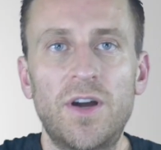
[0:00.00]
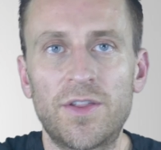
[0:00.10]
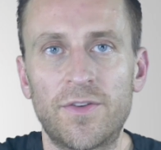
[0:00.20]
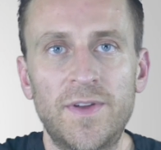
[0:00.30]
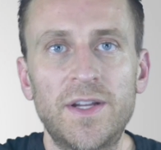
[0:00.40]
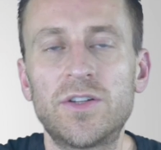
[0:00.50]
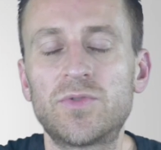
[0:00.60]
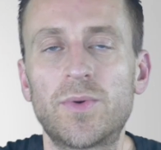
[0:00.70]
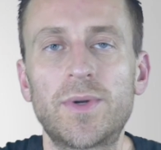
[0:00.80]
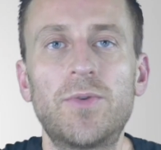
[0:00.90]
other videos
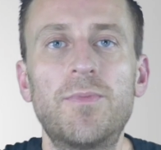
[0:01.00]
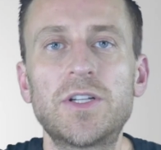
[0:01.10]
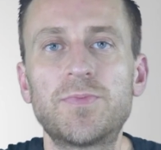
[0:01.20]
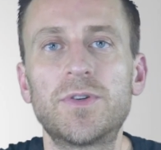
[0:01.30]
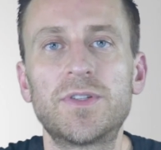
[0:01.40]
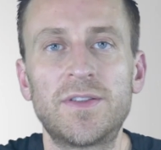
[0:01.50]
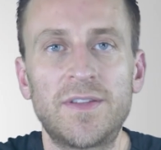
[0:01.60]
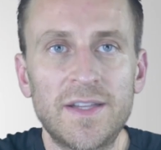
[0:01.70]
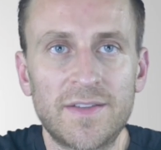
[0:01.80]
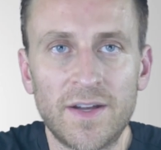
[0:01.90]
where we go much more into
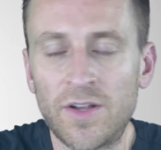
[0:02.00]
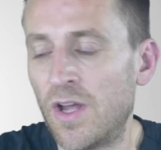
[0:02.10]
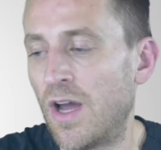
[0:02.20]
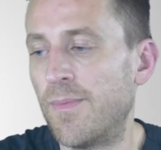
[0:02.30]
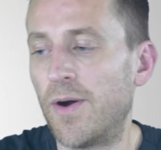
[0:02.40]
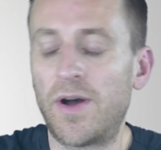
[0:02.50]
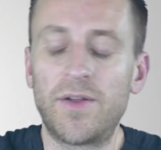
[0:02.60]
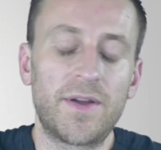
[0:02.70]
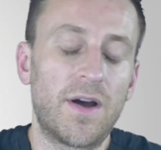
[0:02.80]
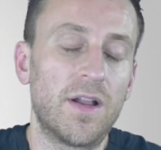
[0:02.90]
detail about how
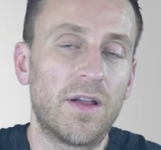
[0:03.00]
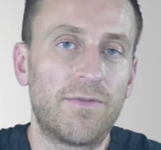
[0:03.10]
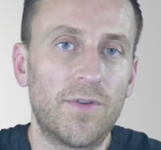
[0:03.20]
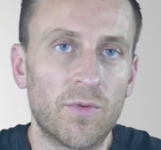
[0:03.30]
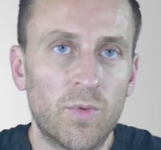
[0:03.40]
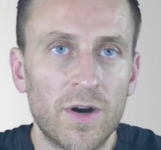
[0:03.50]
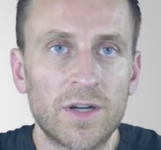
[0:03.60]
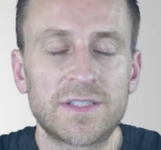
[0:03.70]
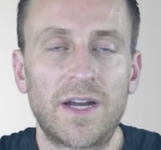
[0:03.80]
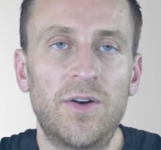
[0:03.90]
the All-On-4
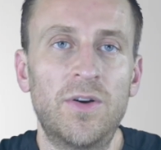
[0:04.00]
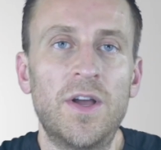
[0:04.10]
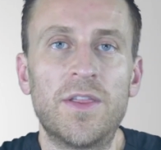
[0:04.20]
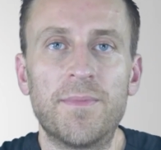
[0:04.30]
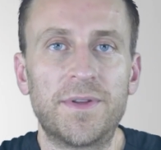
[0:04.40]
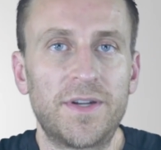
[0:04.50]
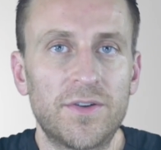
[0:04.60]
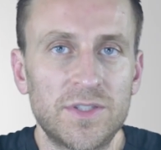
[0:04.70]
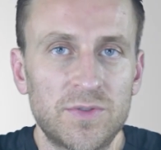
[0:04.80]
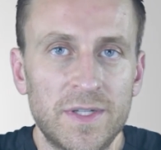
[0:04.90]
works, how the
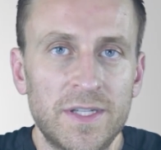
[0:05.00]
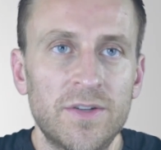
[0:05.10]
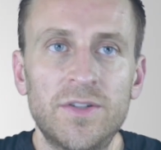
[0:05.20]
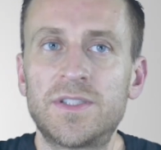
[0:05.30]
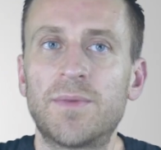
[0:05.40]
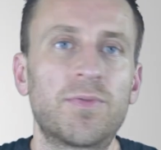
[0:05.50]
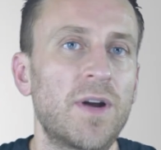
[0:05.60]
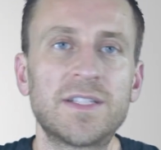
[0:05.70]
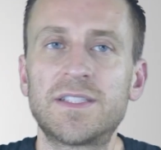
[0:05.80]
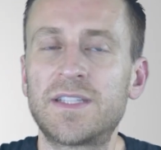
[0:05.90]
materials we use, the
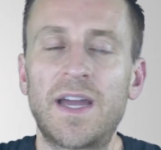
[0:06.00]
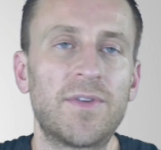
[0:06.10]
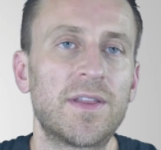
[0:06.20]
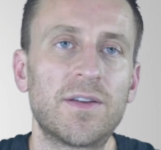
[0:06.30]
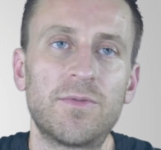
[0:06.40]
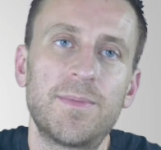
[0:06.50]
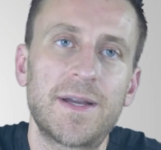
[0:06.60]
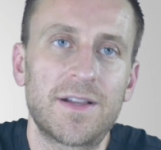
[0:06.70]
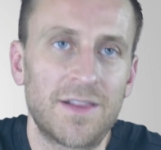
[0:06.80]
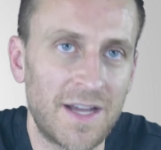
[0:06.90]
process, everything. We
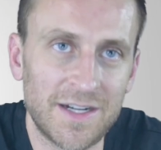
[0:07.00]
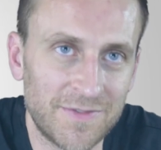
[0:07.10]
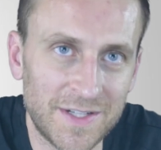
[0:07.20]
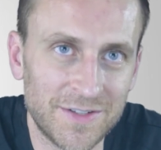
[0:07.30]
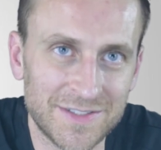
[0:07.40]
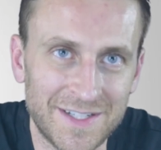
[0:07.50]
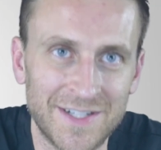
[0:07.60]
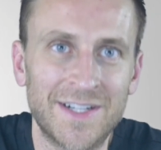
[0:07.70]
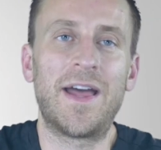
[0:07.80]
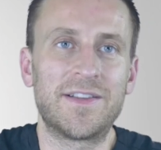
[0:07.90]
make a lot of videos
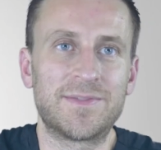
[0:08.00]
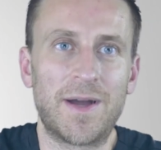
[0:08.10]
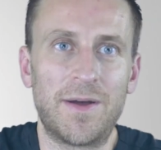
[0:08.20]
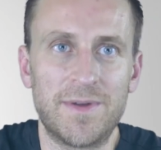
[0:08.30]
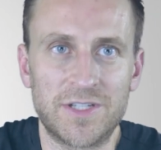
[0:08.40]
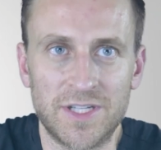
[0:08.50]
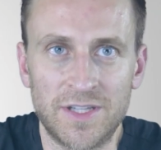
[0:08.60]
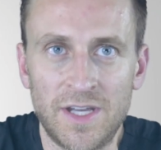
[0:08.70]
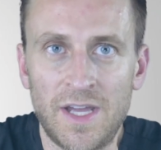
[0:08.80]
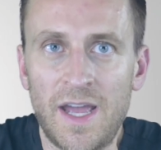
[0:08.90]
here at the Smile
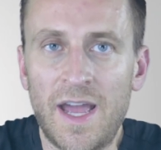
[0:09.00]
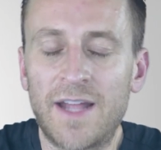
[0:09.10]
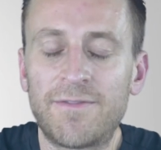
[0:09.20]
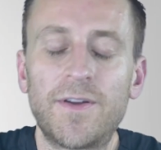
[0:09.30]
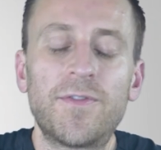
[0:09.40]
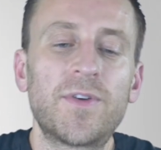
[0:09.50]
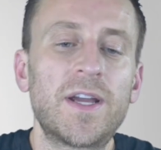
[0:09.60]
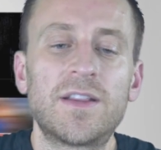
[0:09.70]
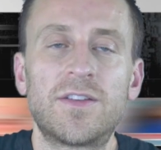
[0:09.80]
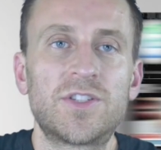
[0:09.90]
Mission. And feel
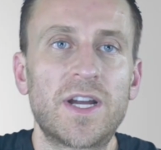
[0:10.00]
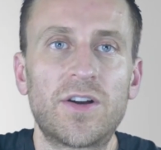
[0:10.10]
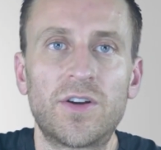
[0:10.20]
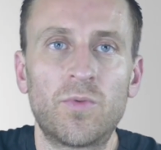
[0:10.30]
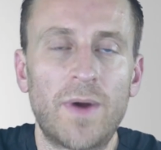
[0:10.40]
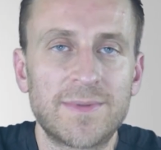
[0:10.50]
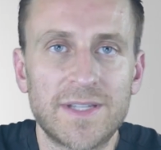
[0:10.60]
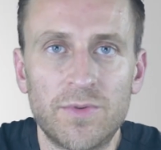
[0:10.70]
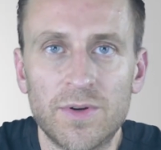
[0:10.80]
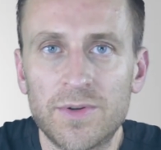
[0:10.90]
free to check out our
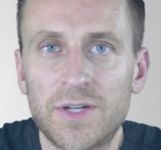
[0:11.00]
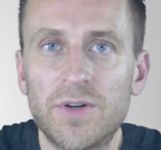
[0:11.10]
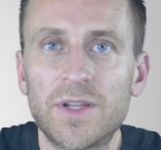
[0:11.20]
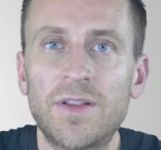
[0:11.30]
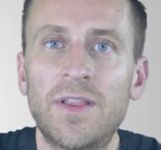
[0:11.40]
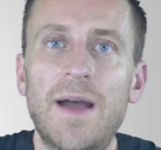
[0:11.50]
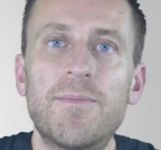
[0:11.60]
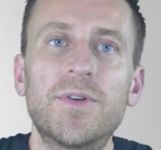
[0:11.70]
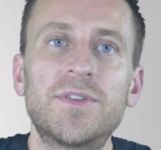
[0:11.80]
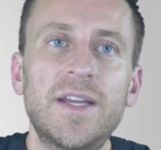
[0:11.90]
website where we go into a lot
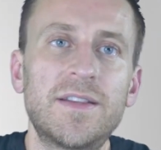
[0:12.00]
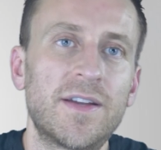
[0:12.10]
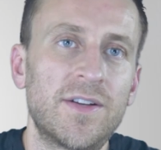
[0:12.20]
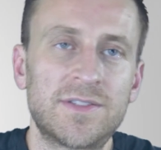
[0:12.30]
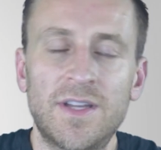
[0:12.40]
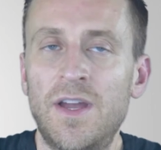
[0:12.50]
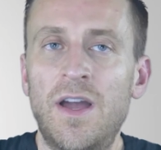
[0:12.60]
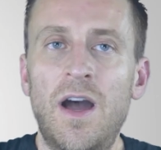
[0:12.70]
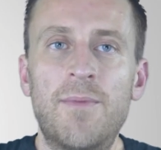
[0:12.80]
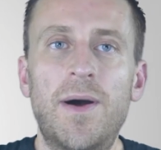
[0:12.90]
more details
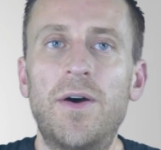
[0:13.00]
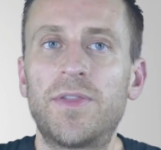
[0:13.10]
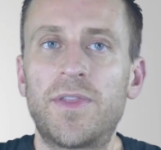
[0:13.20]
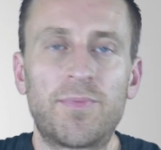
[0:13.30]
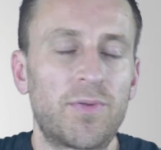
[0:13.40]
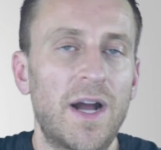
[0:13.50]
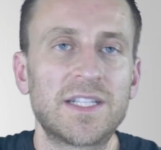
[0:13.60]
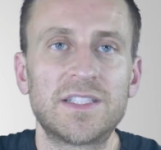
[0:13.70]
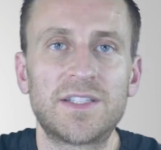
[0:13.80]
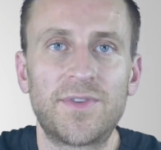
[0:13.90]
about the
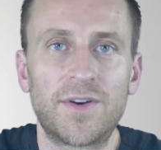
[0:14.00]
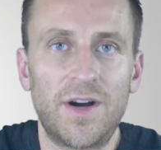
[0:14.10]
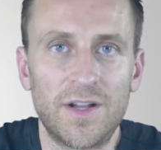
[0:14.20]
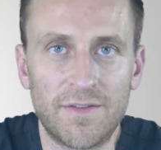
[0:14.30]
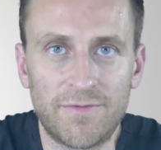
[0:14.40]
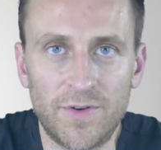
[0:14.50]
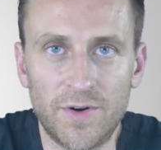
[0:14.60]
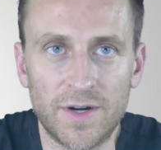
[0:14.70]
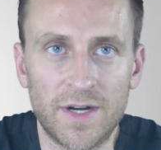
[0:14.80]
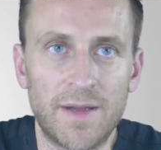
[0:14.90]
process of our
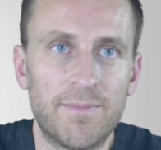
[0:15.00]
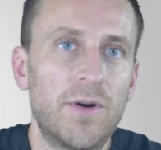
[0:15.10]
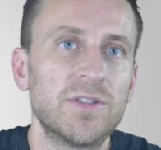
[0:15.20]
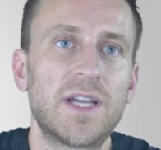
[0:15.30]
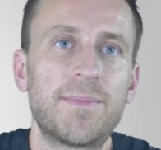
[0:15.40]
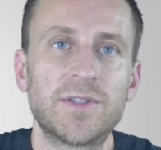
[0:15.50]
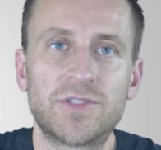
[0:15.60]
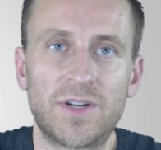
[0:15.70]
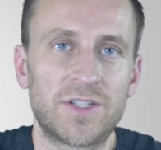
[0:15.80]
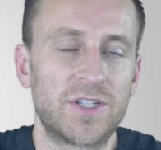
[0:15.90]
All-On-4 and post-op
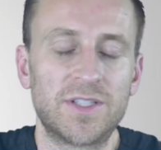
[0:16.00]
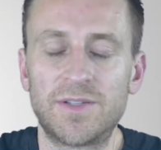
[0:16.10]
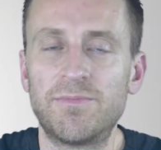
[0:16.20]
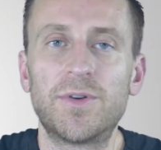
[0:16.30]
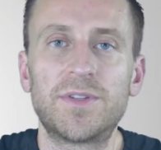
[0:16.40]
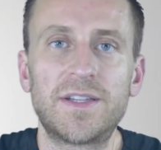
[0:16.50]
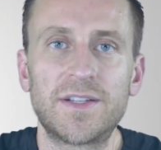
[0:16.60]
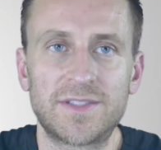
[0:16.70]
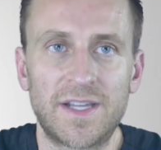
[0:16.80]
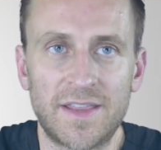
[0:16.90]
instructions and more
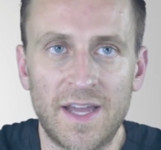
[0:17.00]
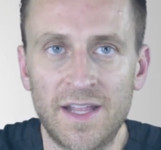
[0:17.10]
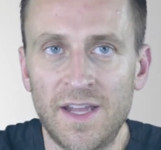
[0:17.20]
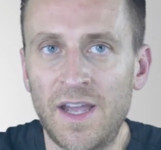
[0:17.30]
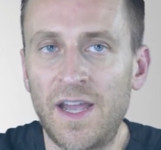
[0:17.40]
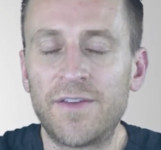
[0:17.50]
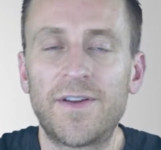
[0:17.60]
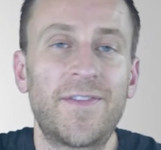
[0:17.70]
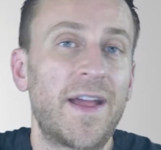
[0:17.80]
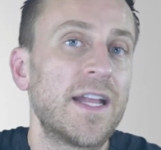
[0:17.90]
details like that. And if you
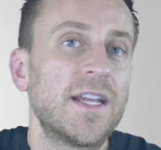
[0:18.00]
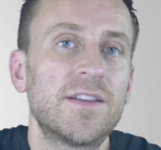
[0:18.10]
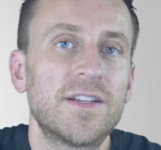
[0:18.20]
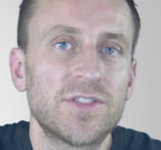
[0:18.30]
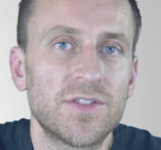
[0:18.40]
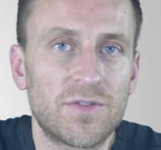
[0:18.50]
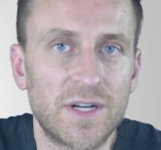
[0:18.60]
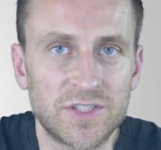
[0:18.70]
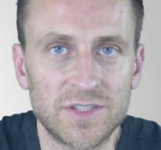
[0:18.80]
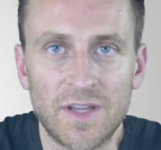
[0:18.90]
have any additional
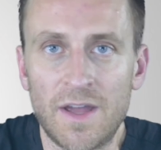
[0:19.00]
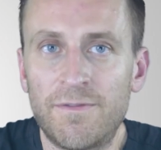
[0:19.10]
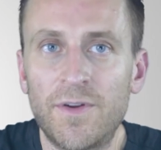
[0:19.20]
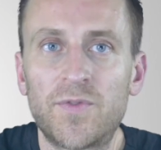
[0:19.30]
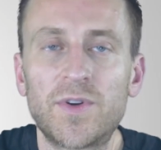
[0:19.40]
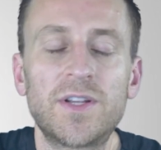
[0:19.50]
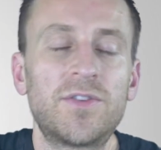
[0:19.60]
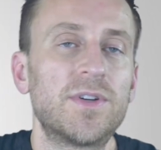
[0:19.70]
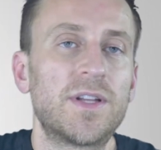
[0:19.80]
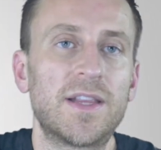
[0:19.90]
questions, feel free to
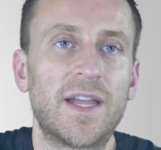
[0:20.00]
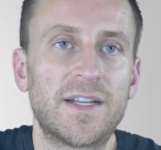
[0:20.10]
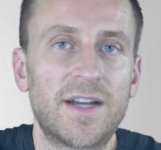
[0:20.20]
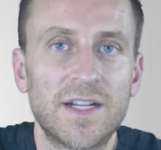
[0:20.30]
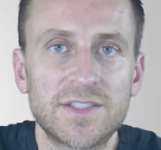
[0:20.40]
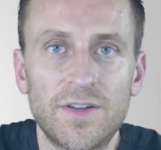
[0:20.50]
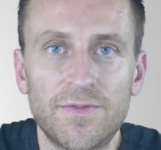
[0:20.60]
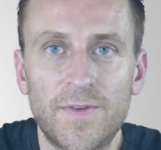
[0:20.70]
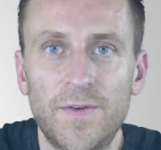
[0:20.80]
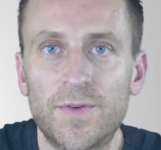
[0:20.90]
do an online
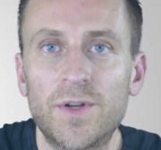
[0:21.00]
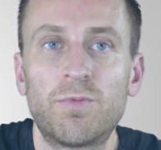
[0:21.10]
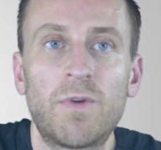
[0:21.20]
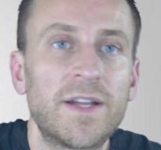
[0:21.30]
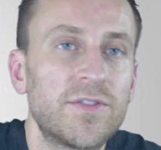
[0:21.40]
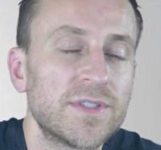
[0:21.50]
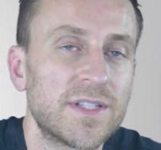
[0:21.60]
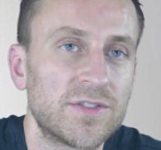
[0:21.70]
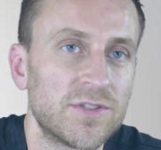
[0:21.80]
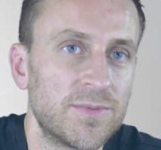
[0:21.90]
consult. Feel free to write to us
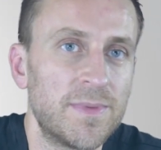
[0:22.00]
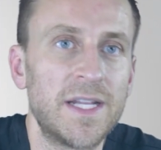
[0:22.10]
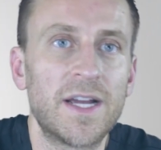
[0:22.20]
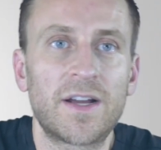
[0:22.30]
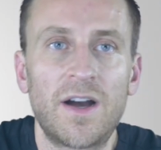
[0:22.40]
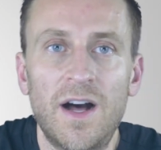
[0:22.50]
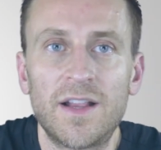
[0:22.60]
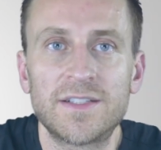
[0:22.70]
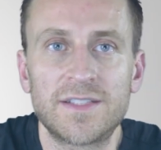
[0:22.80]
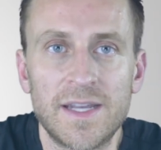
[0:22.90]
on social media,
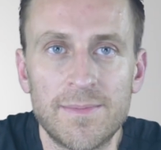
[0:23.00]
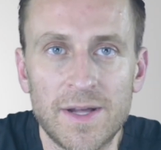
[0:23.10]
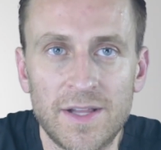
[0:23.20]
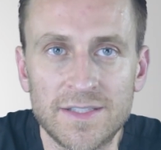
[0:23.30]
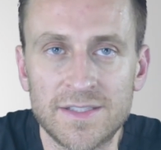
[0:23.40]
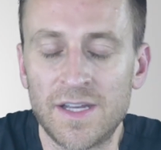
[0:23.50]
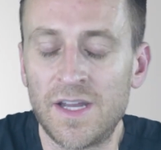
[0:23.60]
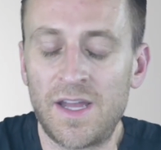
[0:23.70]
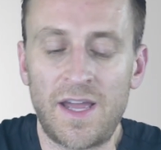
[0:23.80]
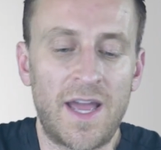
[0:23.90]
call us, email us,
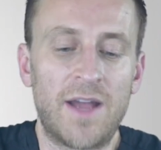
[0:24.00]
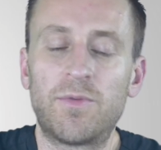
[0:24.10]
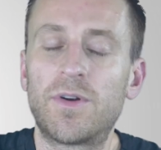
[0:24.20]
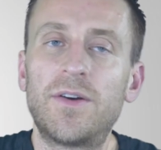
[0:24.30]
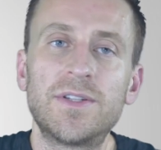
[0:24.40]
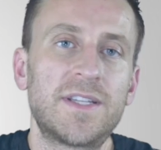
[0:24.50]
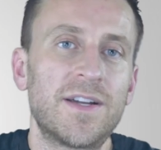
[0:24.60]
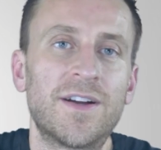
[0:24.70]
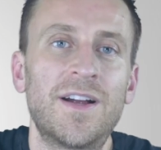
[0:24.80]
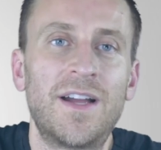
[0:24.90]
and we're always
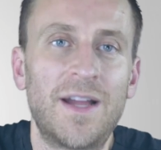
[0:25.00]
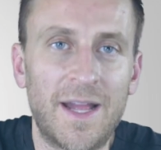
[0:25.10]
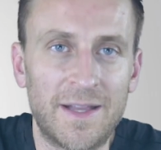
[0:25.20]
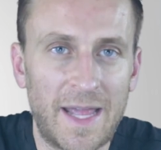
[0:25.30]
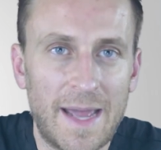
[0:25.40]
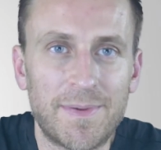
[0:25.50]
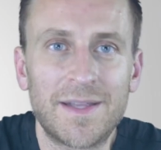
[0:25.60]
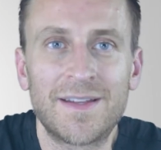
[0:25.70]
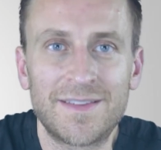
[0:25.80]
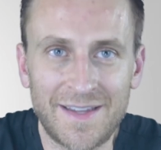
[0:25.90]
here and
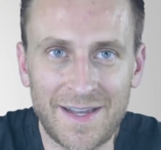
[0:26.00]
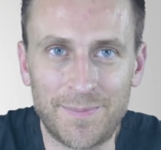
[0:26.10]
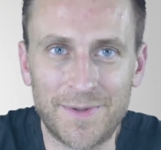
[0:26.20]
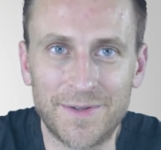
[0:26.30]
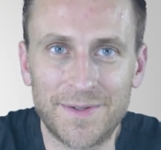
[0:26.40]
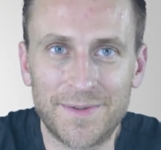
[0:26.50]
happy to help you.